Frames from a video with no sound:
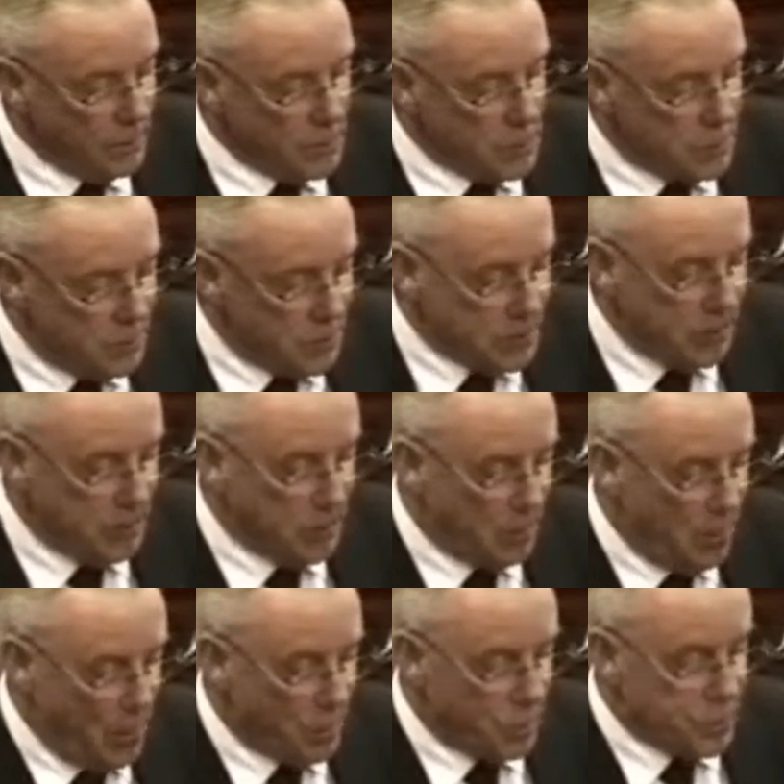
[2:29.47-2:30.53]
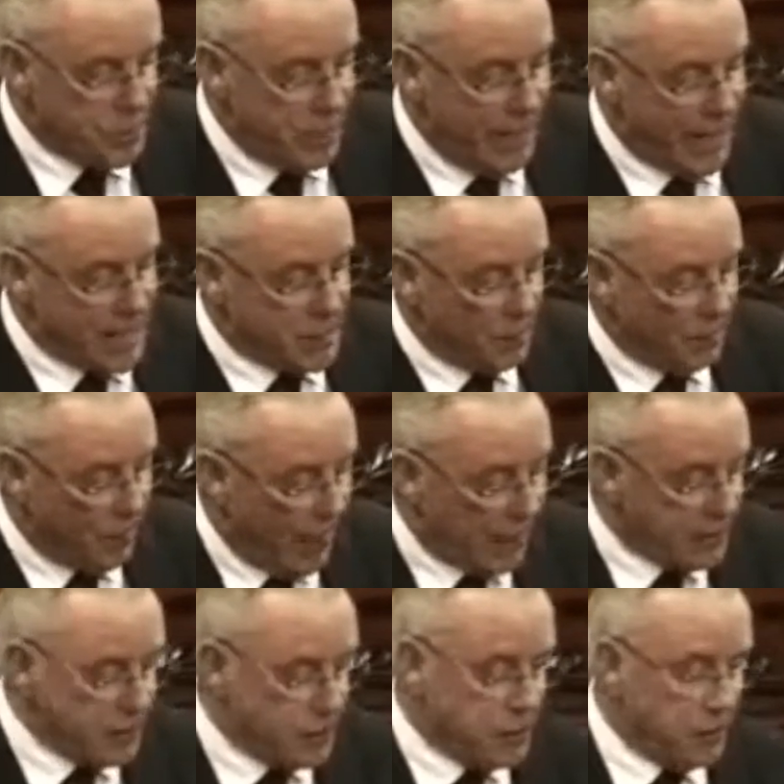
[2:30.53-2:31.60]
dismissing democracy as a
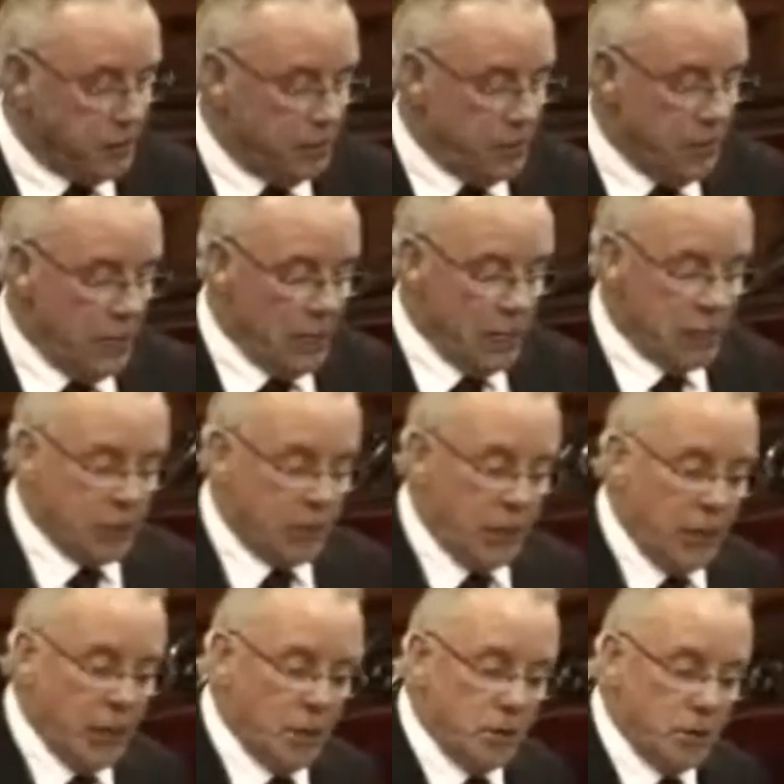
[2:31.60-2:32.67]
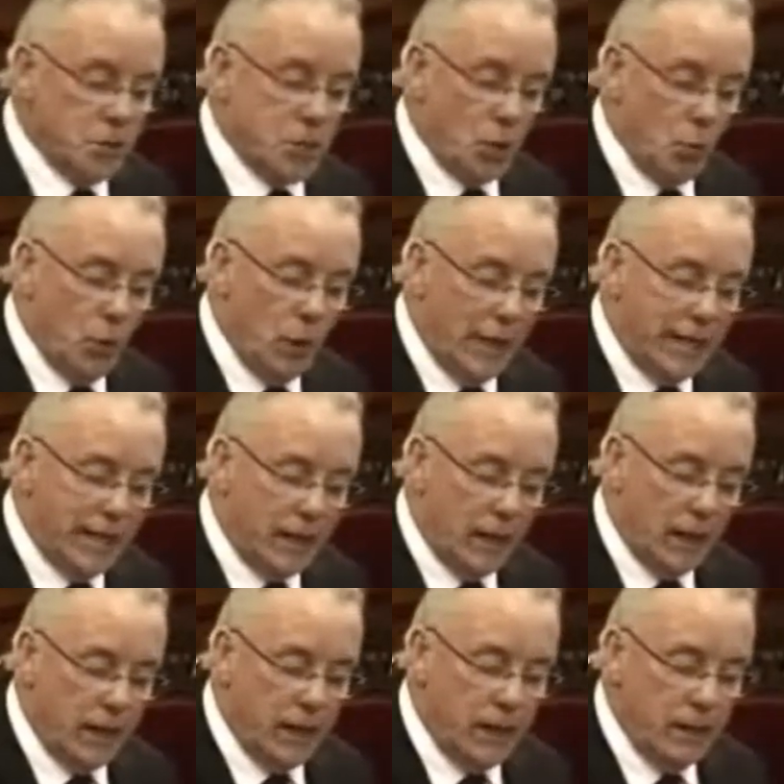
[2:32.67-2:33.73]
platitude to be used
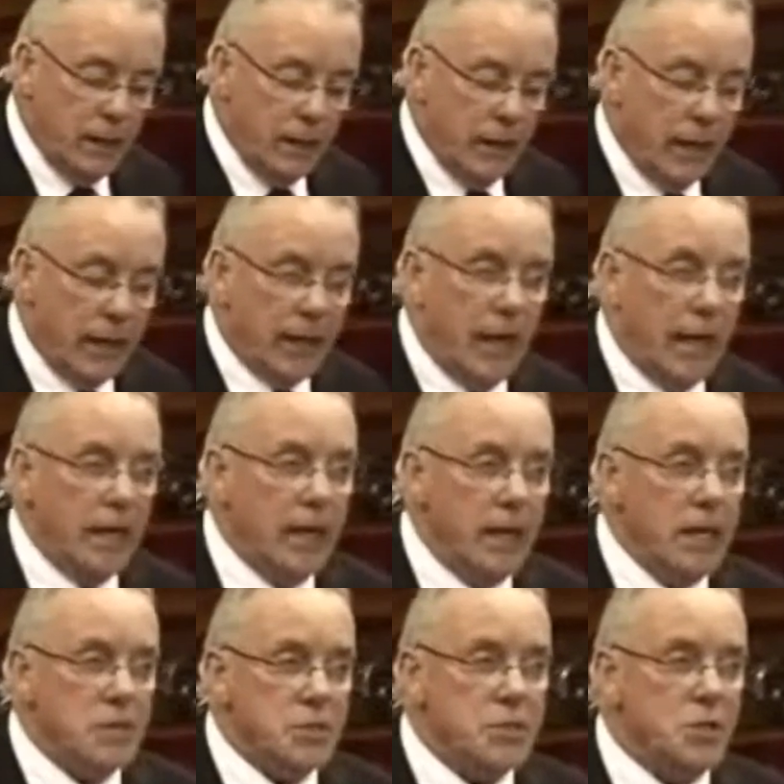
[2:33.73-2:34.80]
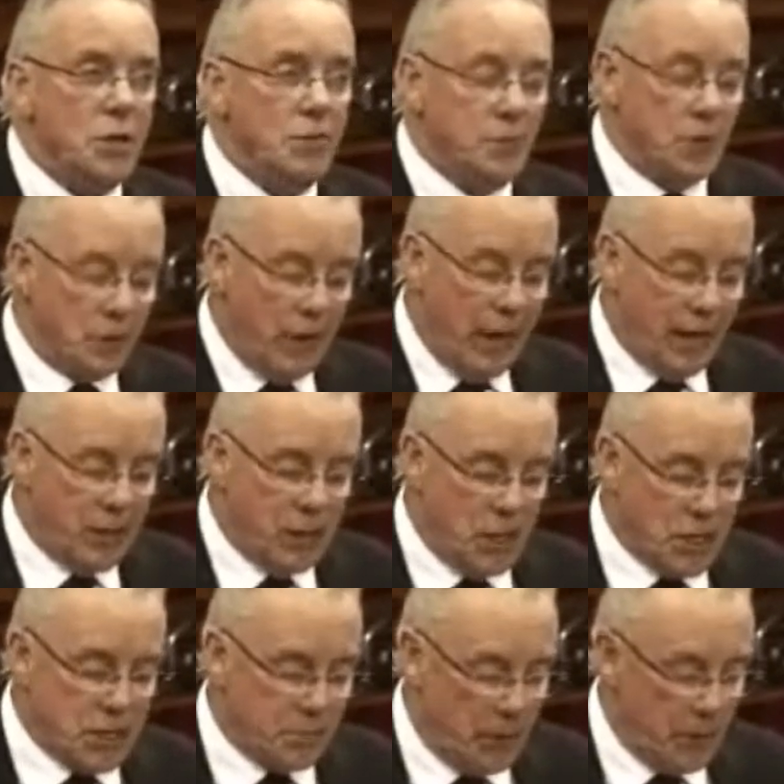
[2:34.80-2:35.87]
willy-nilly in any
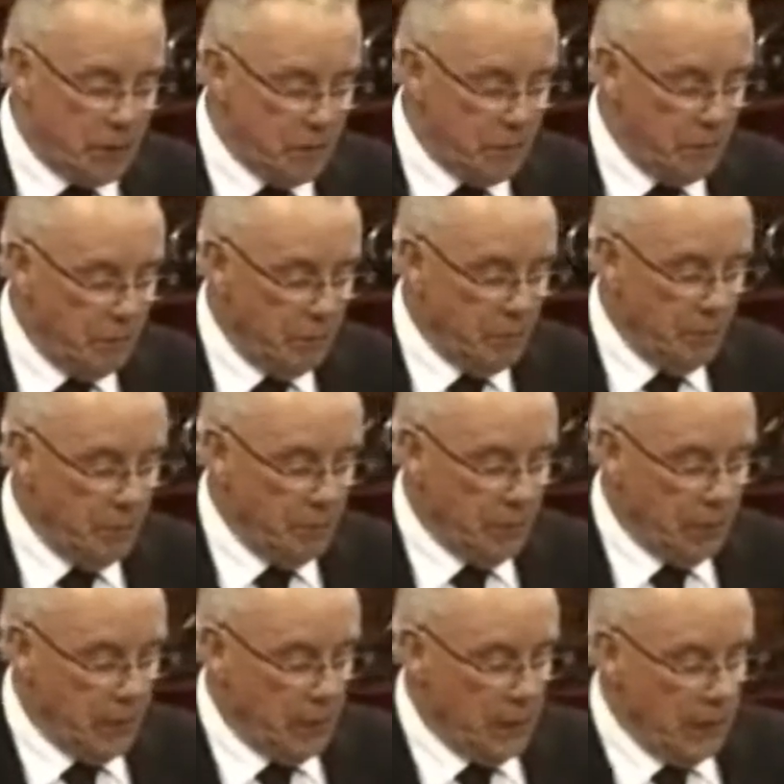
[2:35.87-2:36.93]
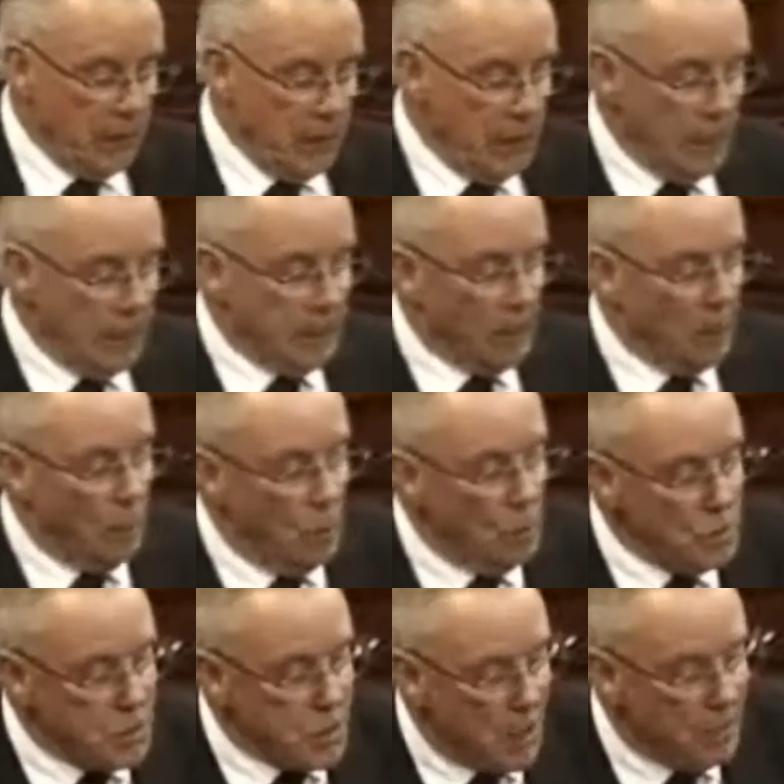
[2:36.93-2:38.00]
self-aggrandisement? There are
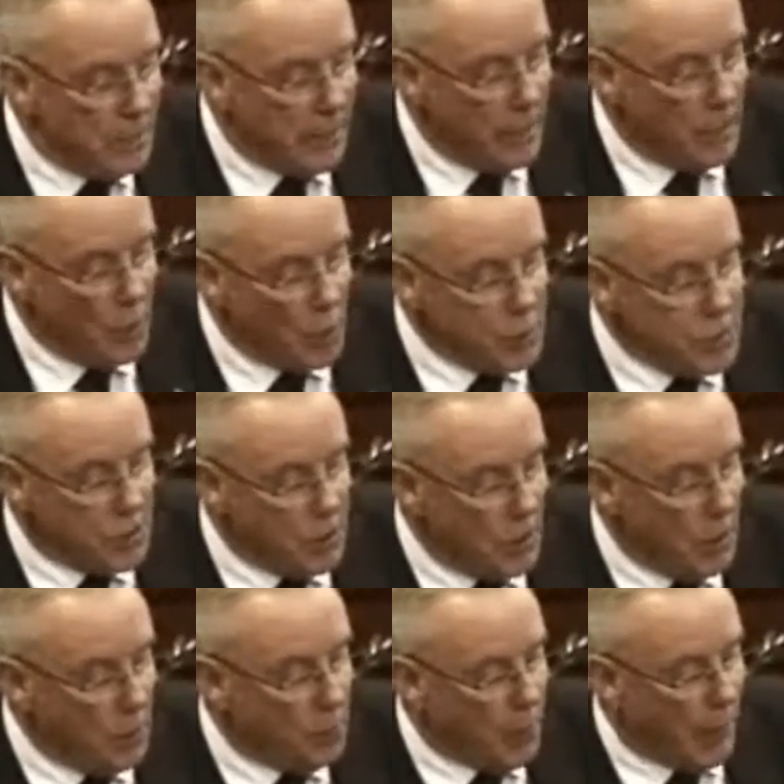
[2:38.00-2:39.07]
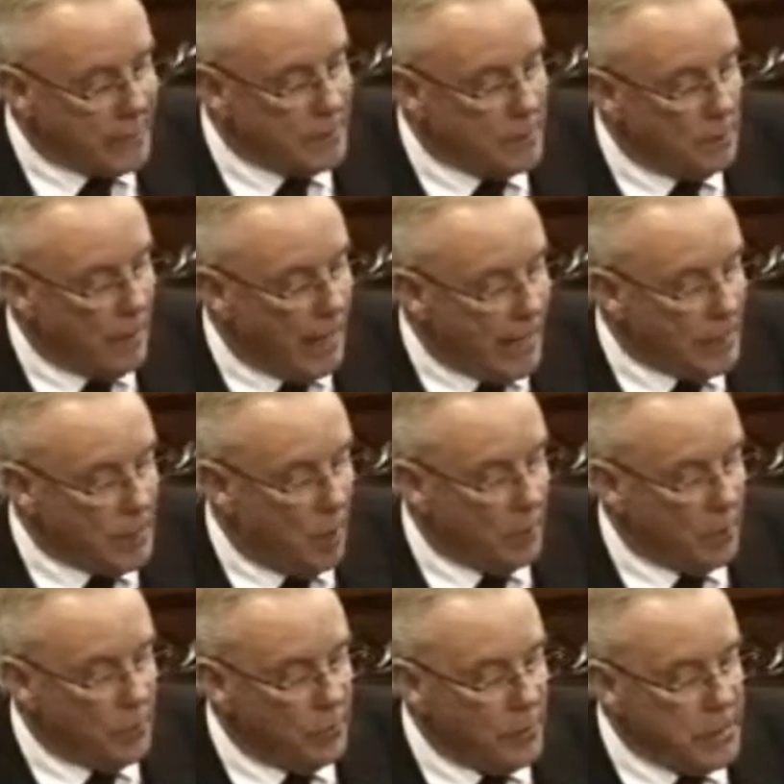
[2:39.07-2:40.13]
also many logical and practical
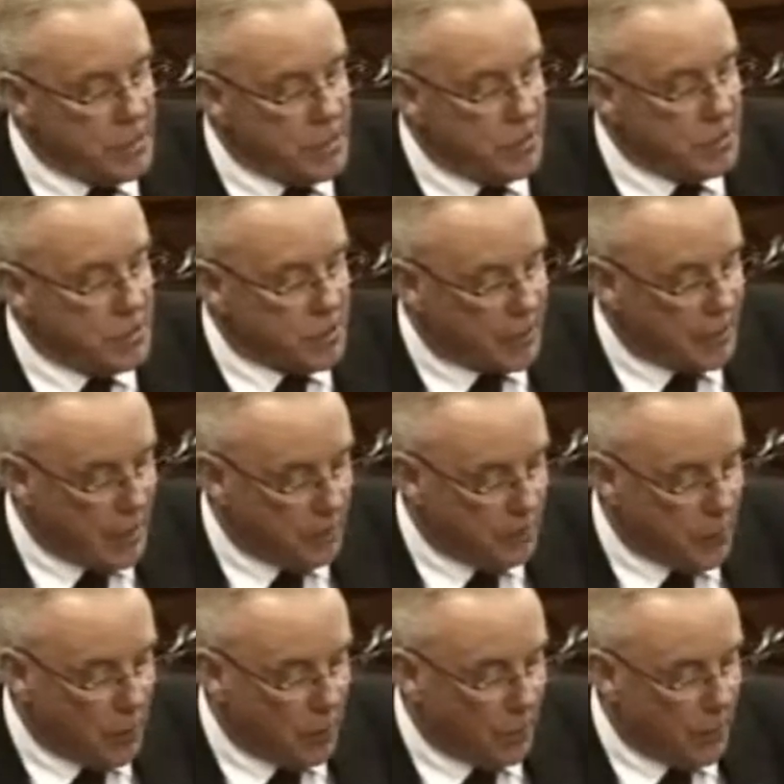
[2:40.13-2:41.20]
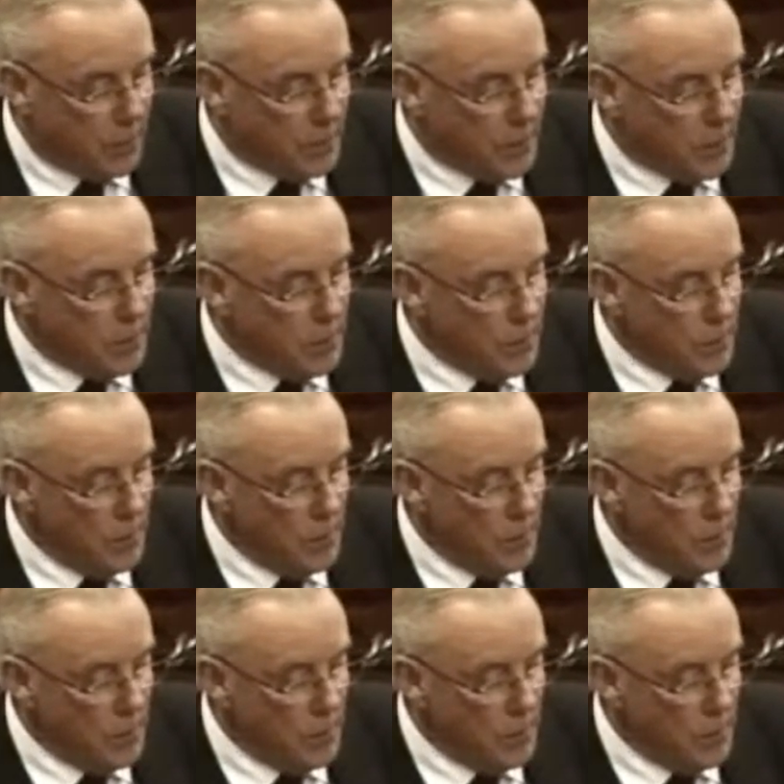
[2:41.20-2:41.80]
economic reasons to keep the agreement,